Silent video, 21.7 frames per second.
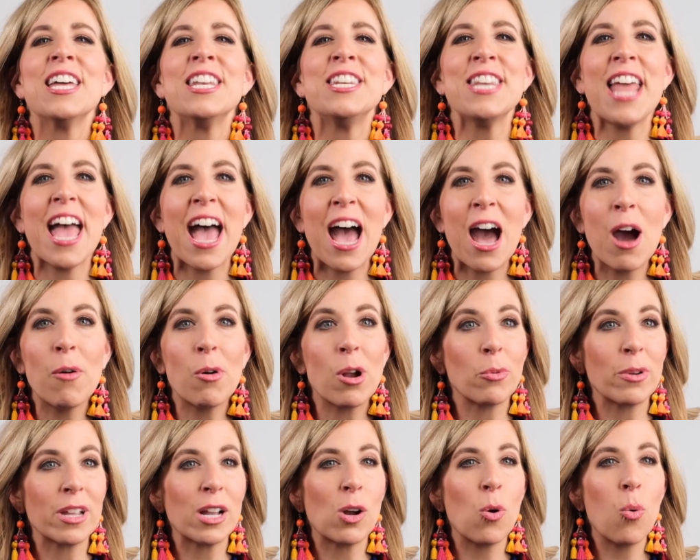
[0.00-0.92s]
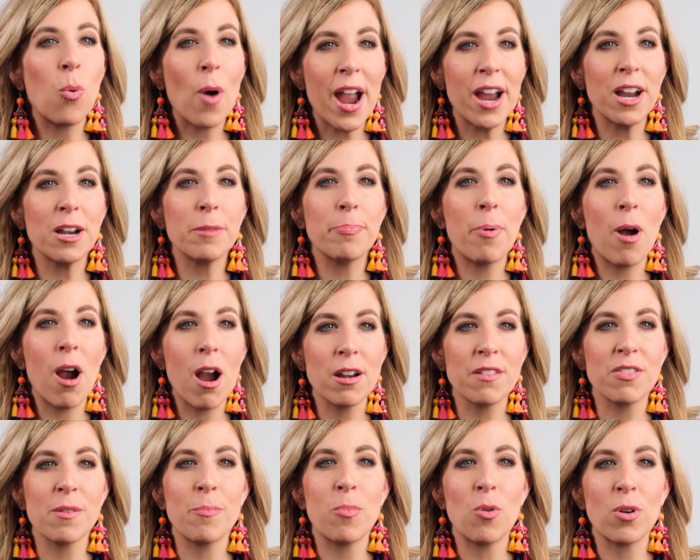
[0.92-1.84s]
Now a required part
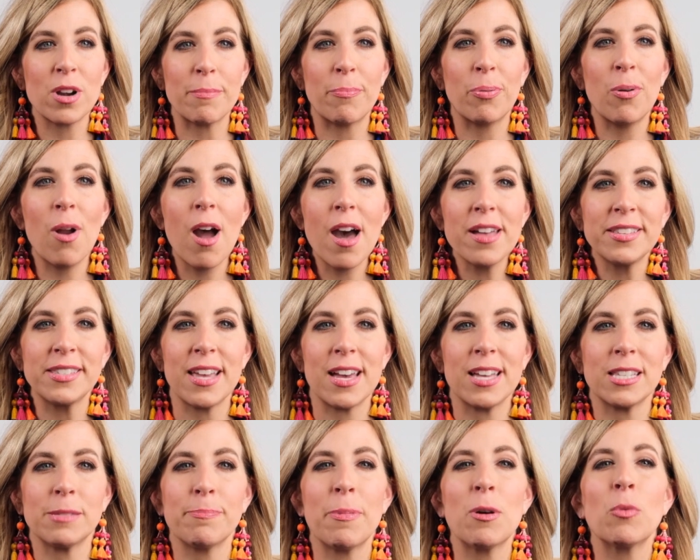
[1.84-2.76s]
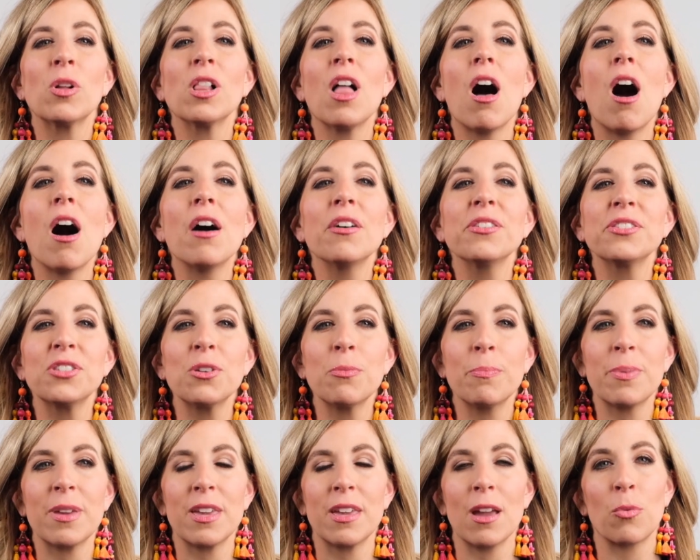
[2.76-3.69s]
of the boarding process, but will also
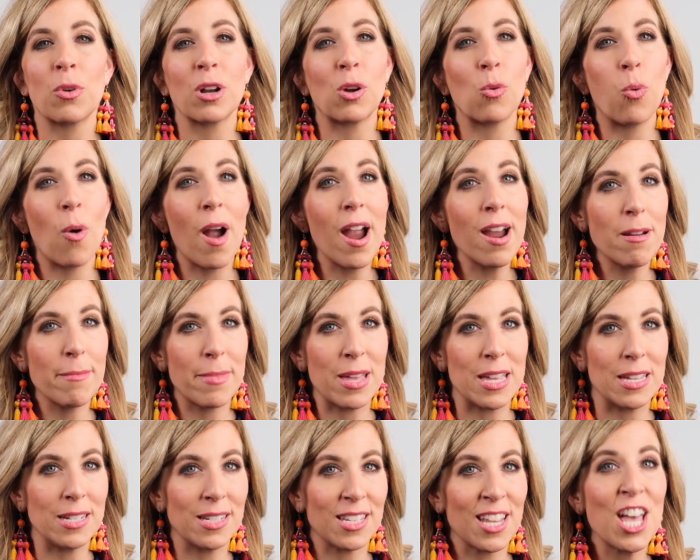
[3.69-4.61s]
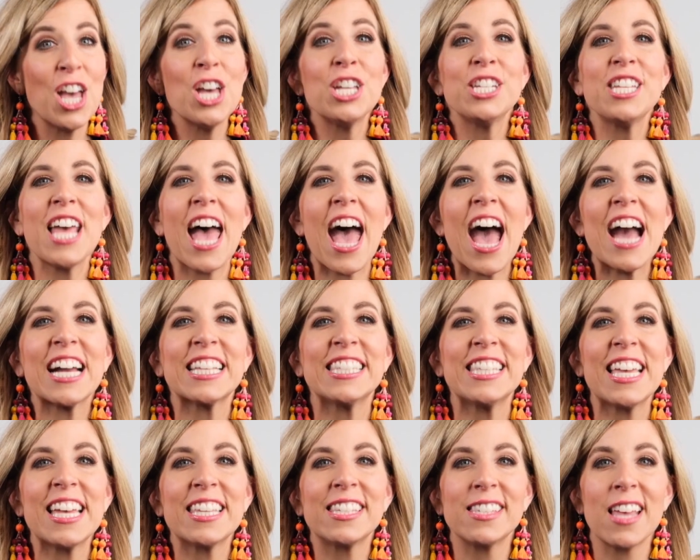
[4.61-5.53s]
be a requirement to
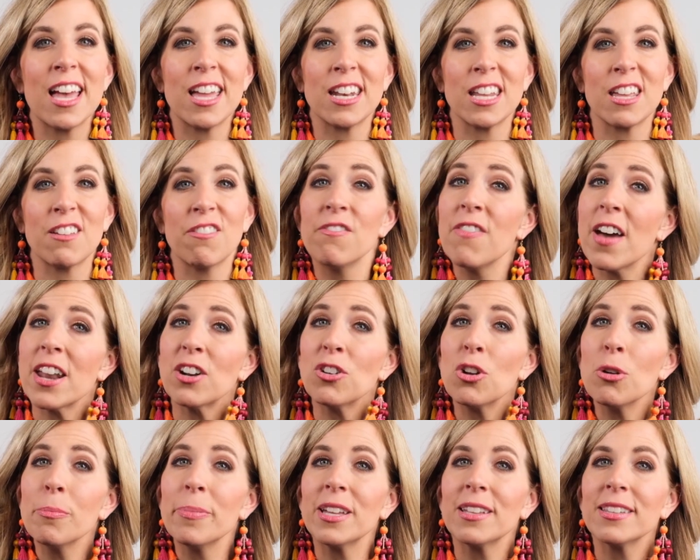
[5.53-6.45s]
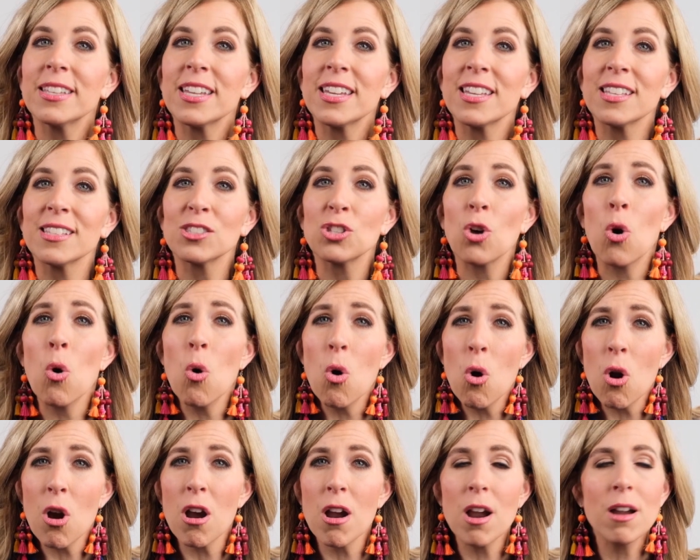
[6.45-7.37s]
access any federal buildings
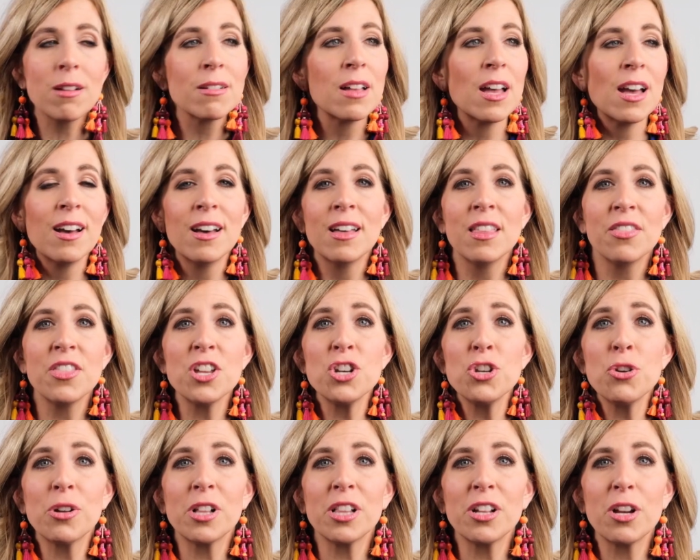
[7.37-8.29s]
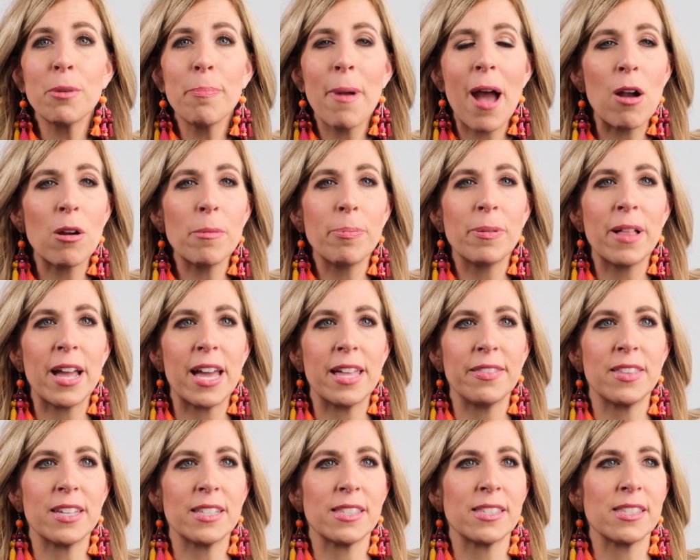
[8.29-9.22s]
or the nuclear power
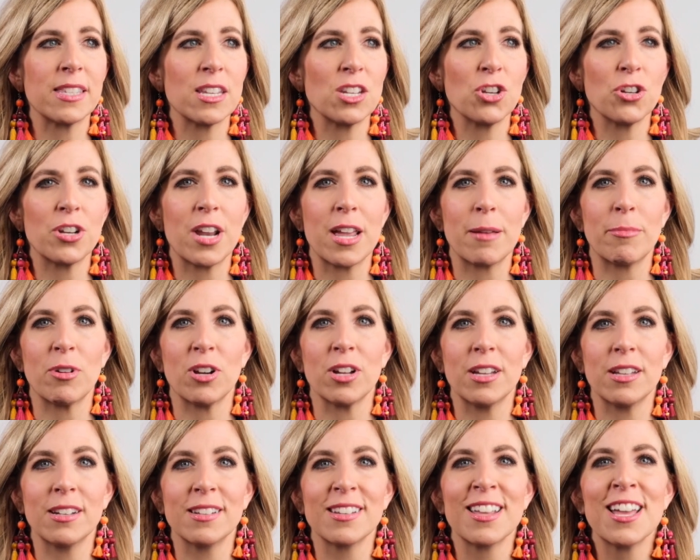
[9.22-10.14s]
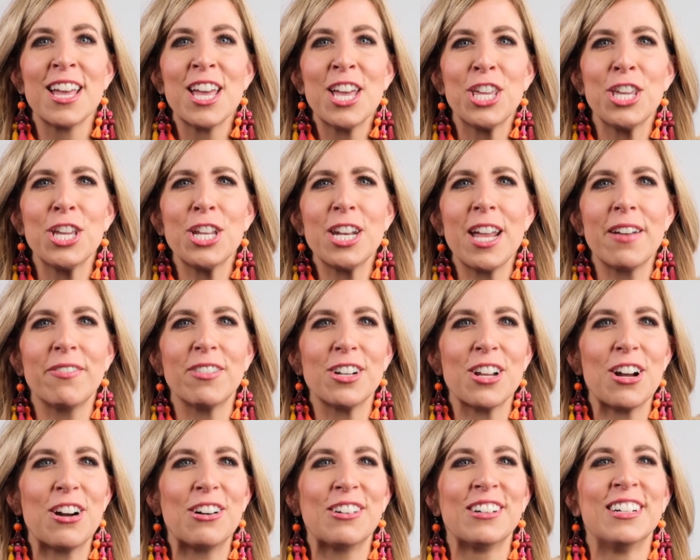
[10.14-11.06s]
plant that's in your neighborhood. You never
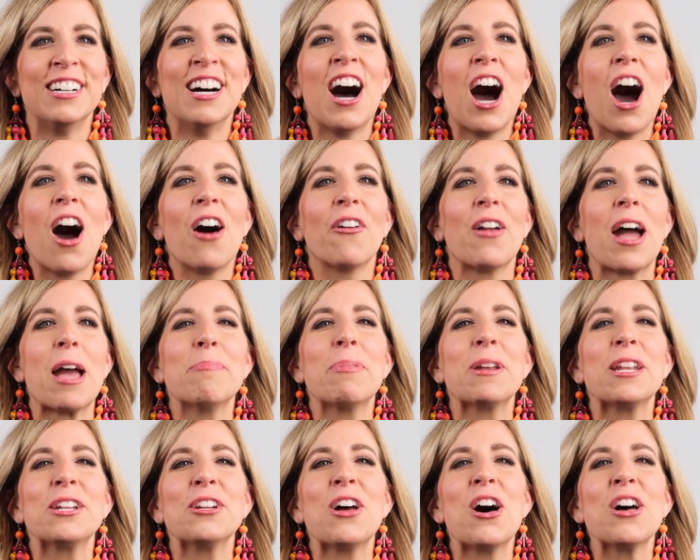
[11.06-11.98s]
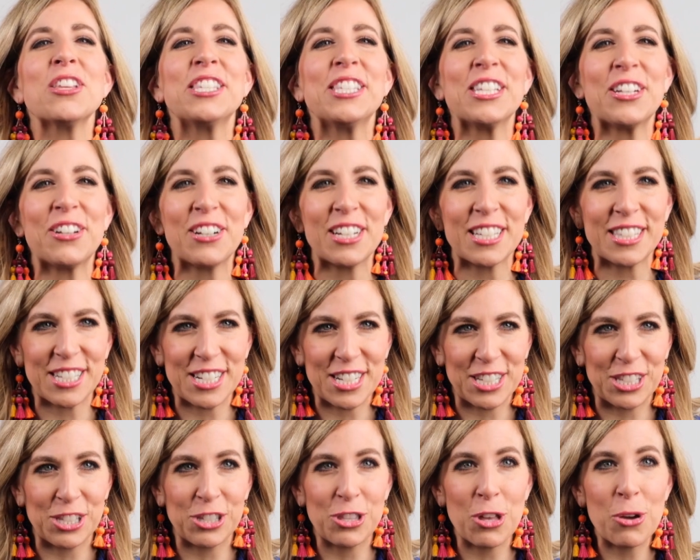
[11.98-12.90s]
know. All right, but in all
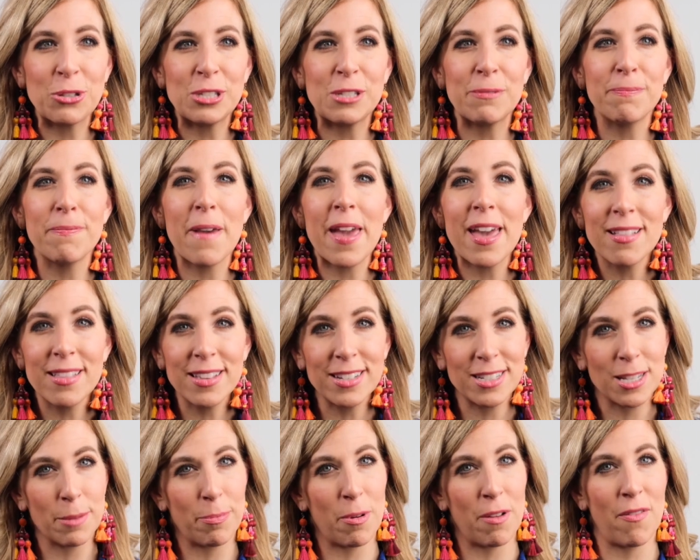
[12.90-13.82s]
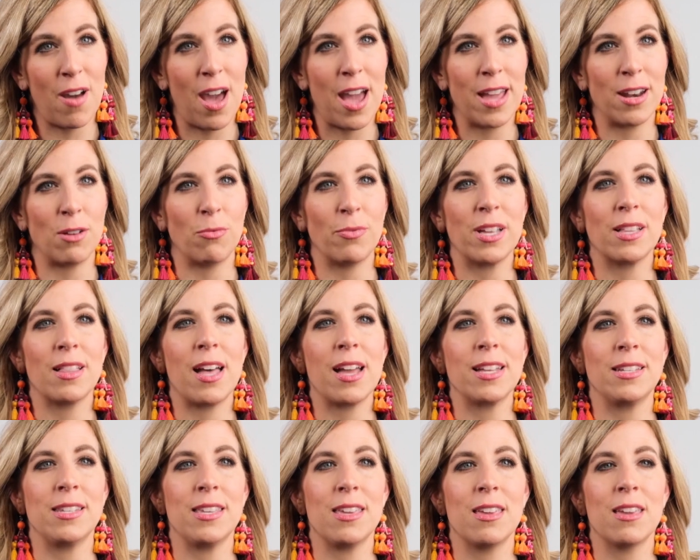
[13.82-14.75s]
seriousness, those failing to provide a Real
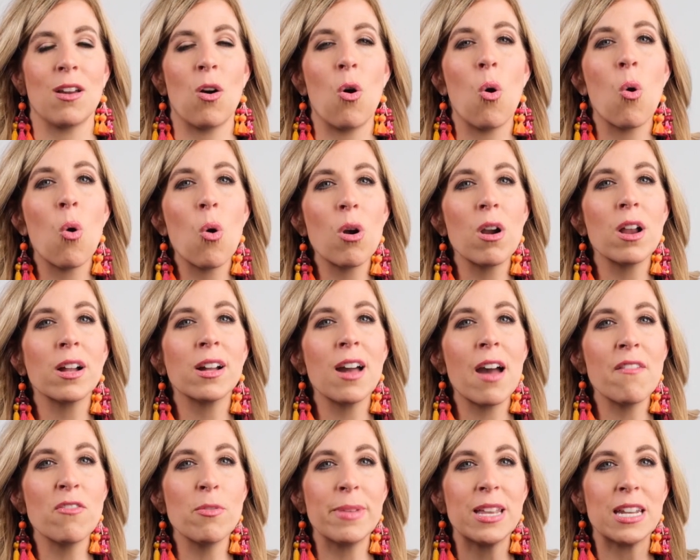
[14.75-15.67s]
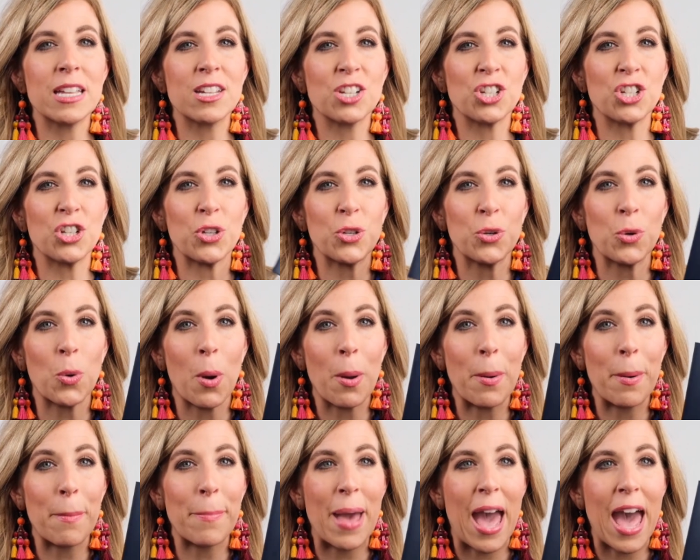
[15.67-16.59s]
ID or a government issue
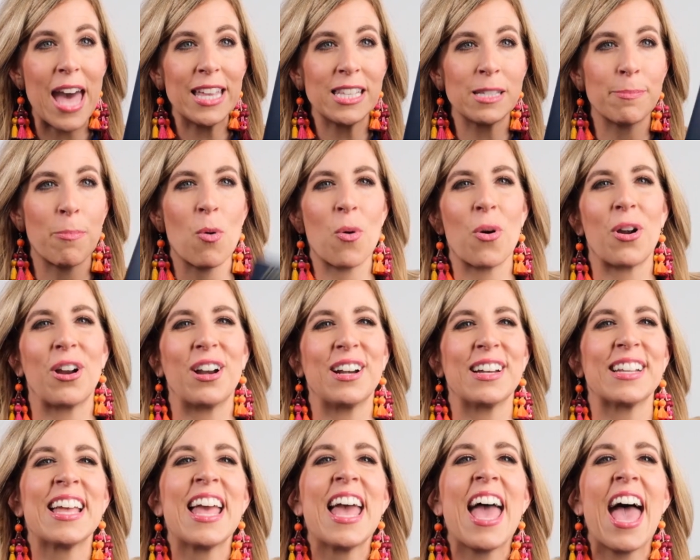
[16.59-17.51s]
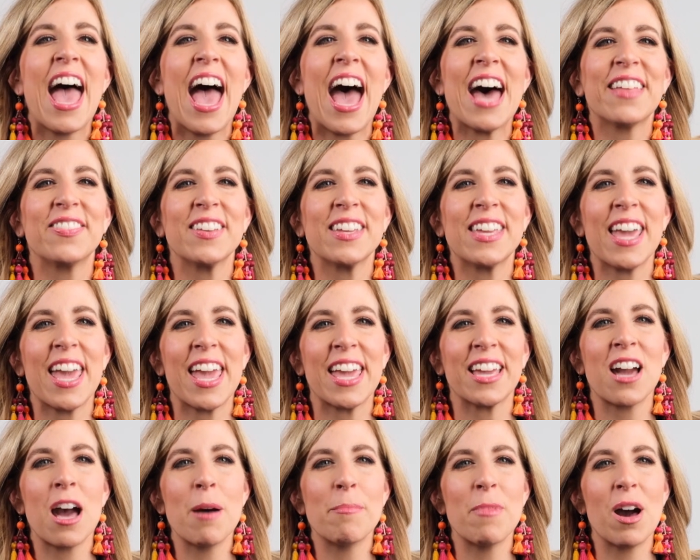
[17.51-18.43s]
passport at the
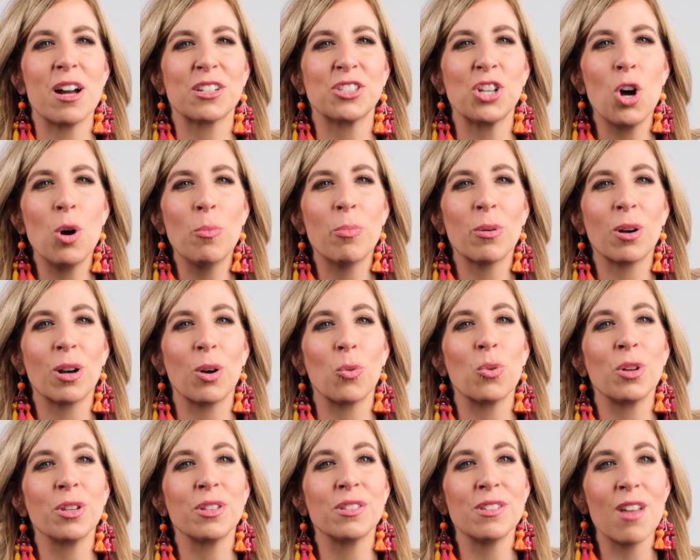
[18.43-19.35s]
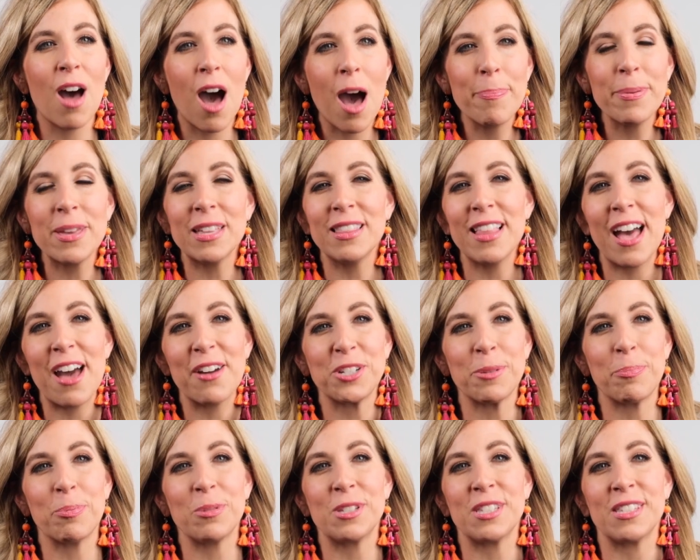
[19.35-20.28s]
gate come October will not be allowed
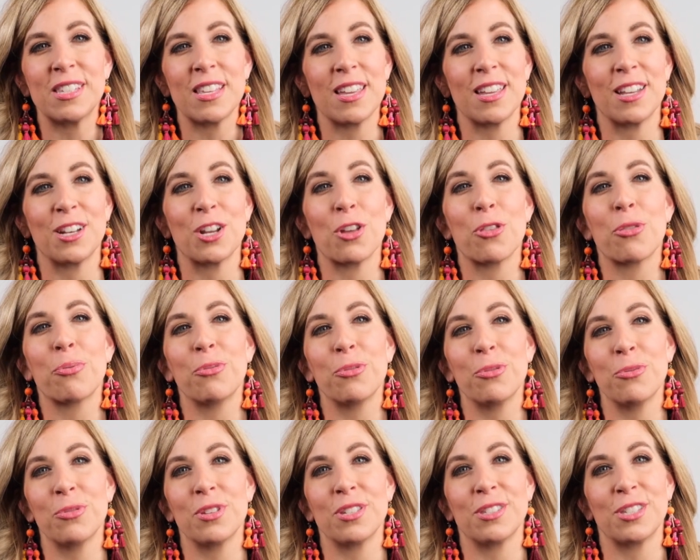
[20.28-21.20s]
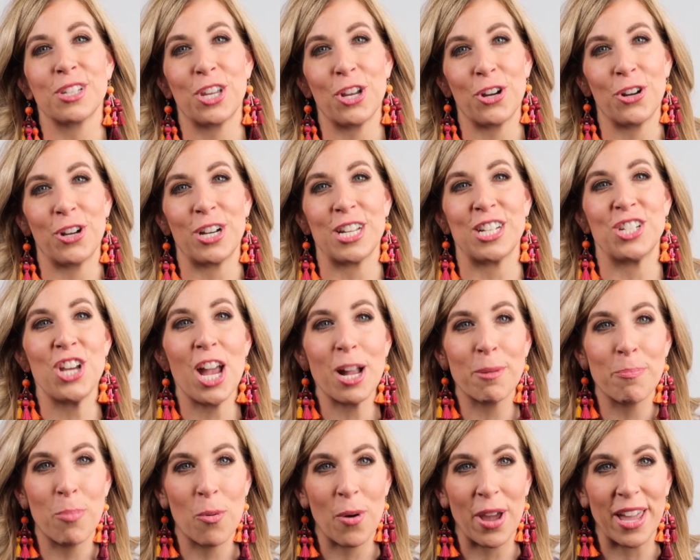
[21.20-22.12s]
to proceed through the security
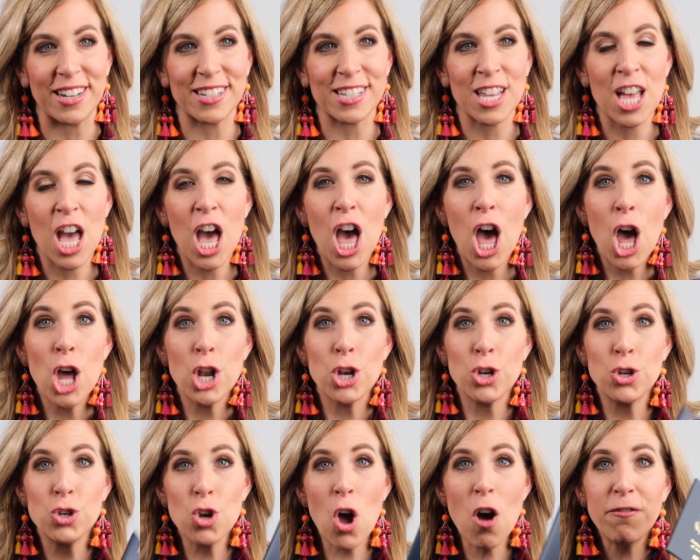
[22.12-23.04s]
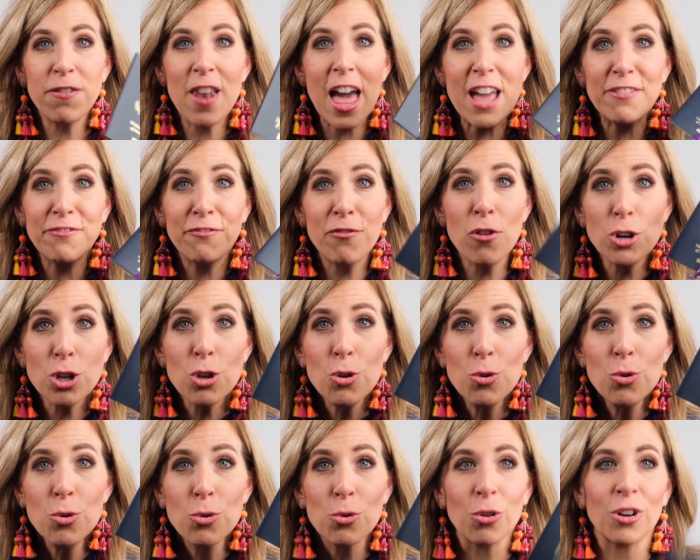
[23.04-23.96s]
checkpoint. No flight for
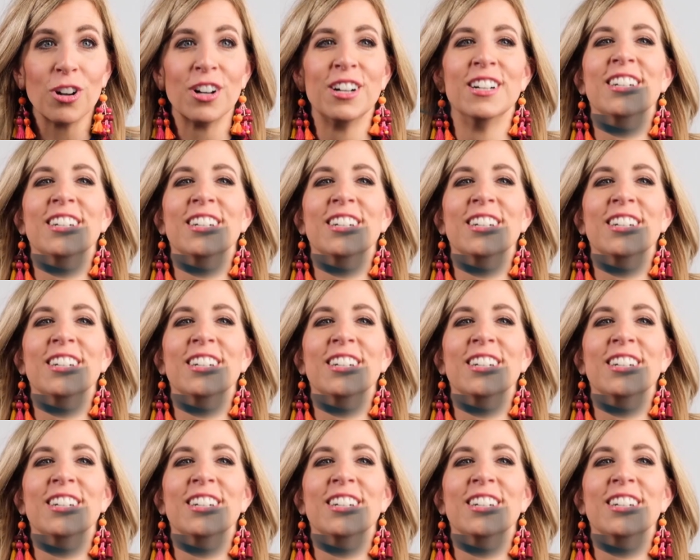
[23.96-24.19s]
you.